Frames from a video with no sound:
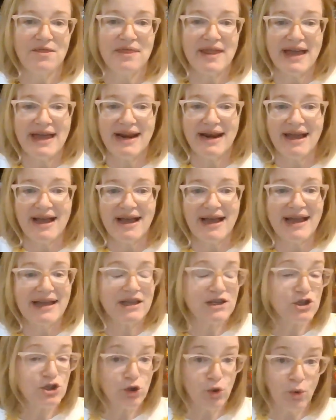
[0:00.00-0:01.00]
that I
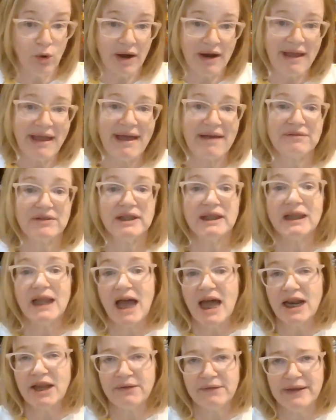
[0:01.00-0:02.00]
adore. I have a
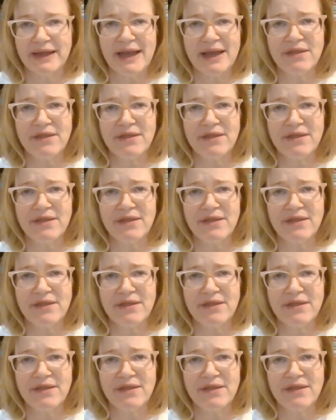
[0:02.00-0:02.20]
lot of it.